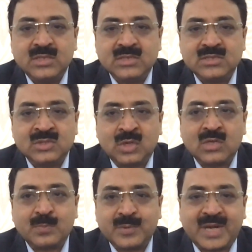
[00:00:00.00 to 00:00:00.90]
is
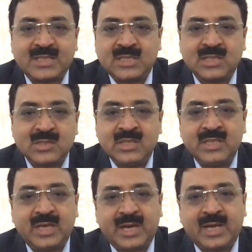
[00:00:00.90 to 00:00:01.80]
not
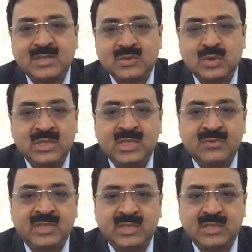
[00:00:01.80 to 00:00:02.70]
practically actually
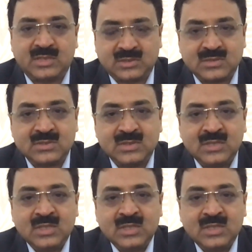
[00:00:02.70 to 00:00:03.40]
giving returns